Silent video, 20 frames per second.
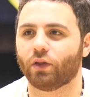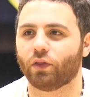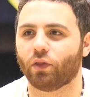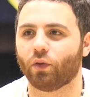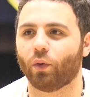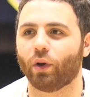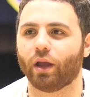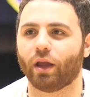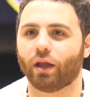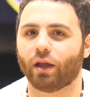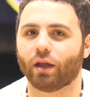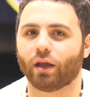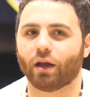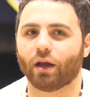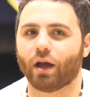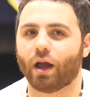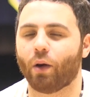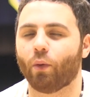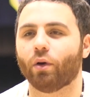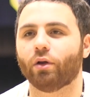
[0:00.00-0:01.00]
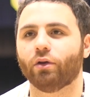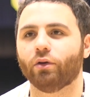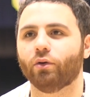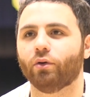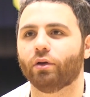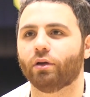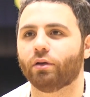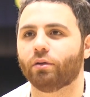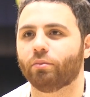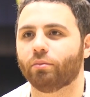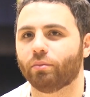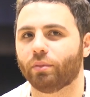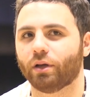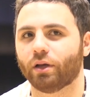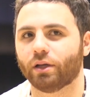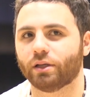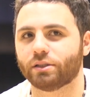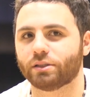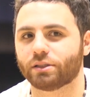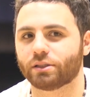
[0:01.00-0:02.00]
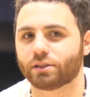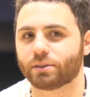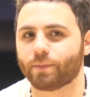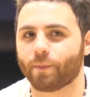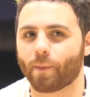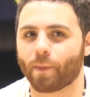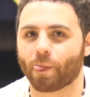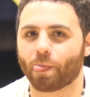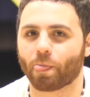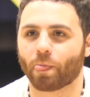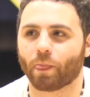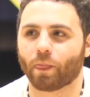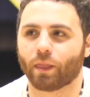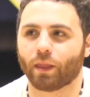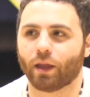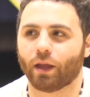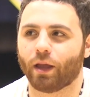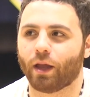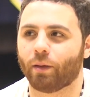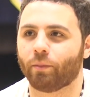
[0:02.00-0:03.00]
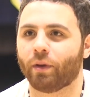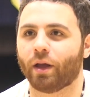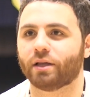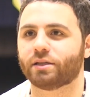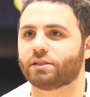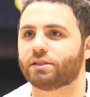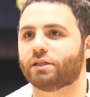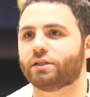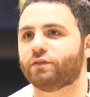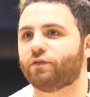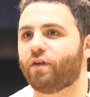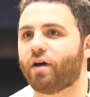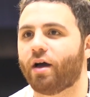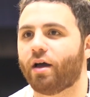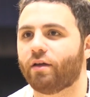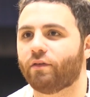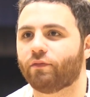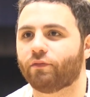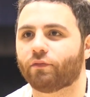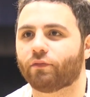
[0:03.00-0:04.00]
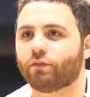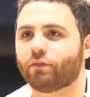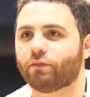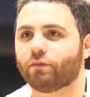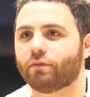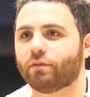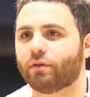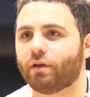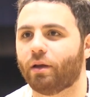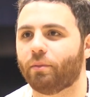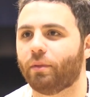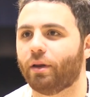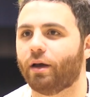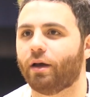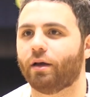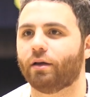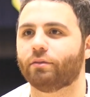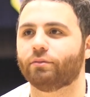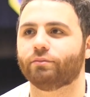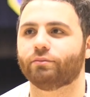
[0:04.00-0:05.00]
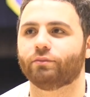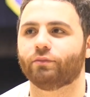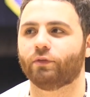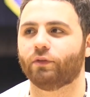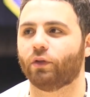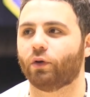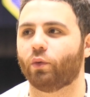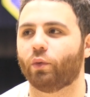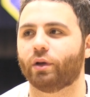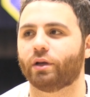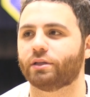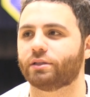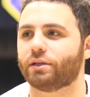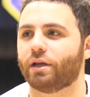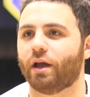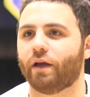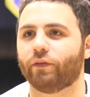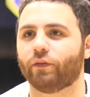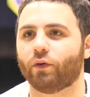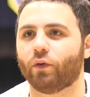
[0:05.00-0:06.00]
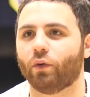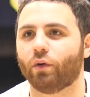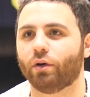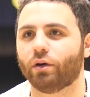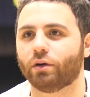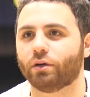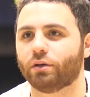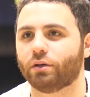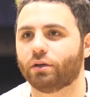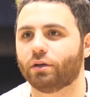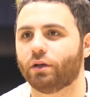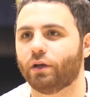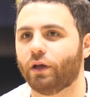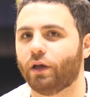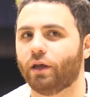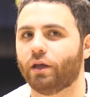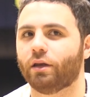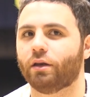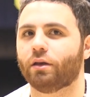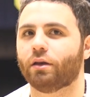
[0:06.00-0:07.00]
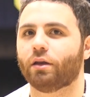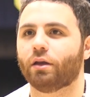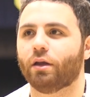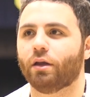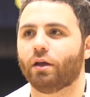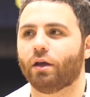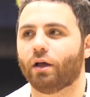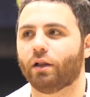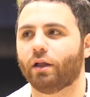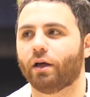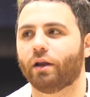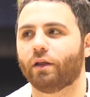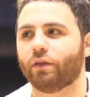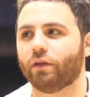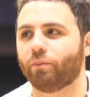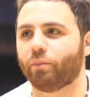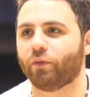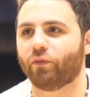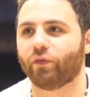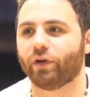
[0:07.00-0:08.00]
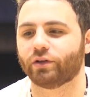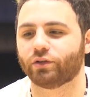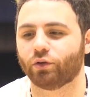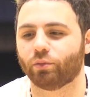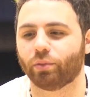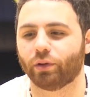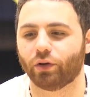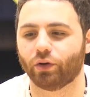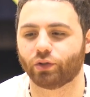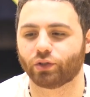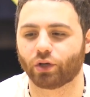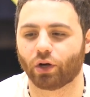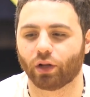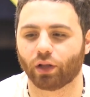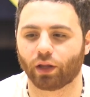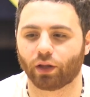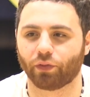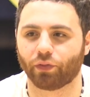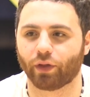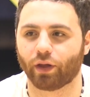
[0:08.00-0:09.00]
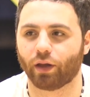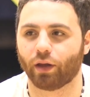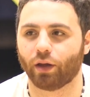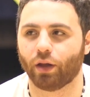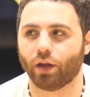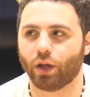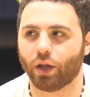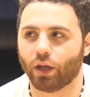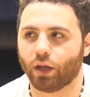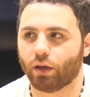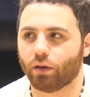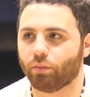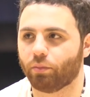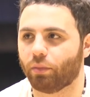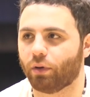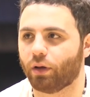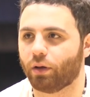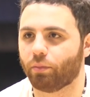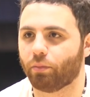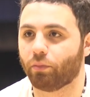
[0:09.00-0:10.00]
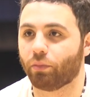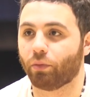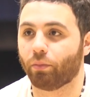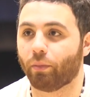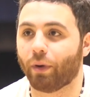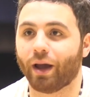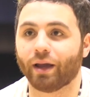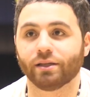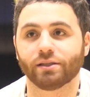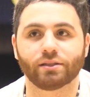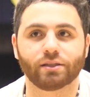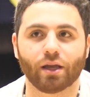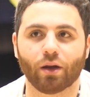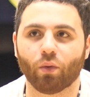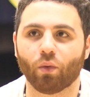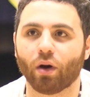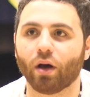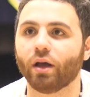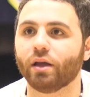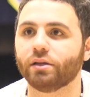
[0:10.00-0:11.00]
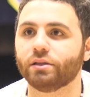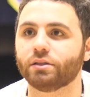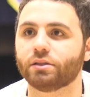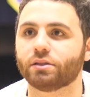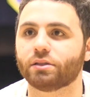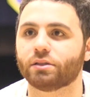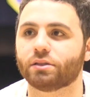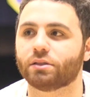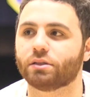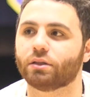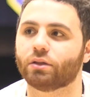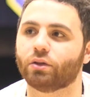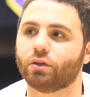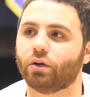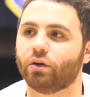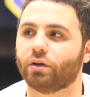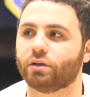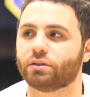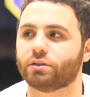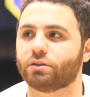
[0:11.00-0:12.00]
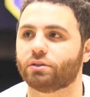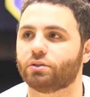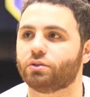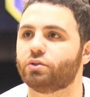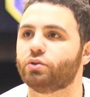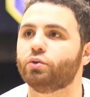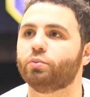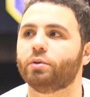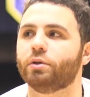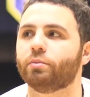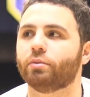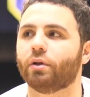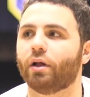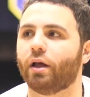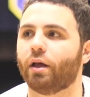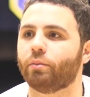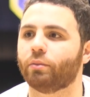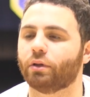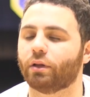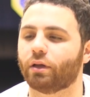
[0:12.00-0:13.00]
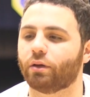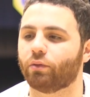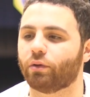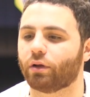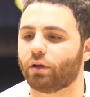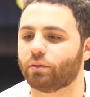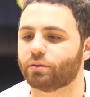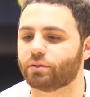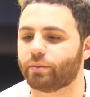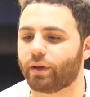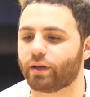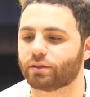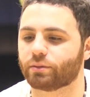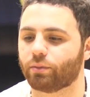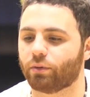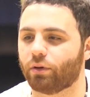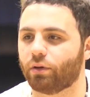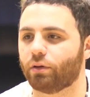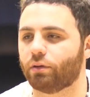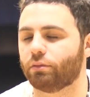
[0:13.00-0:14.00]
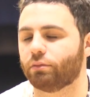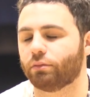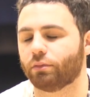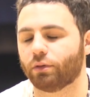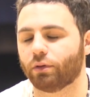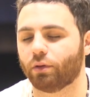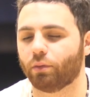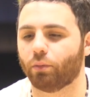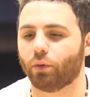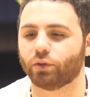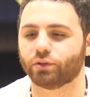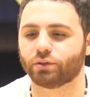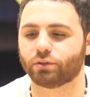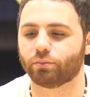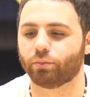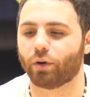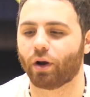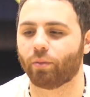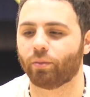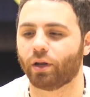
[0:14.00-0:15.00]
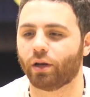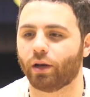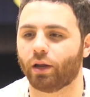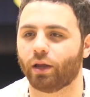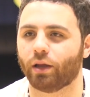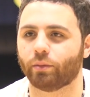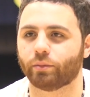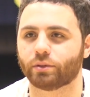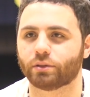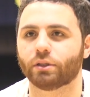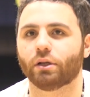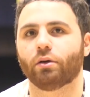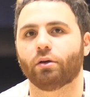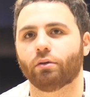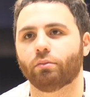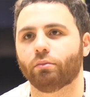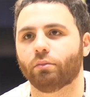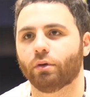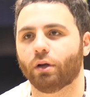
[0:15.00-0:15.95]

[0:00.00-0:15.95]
the way I want to do it, because I'm not 6'5". I'm not the quickest guy on the court, and a lot of the professional players are like that. But mindset-wise, there's 2 people I emulate when it comes to basketball. The most prominent names are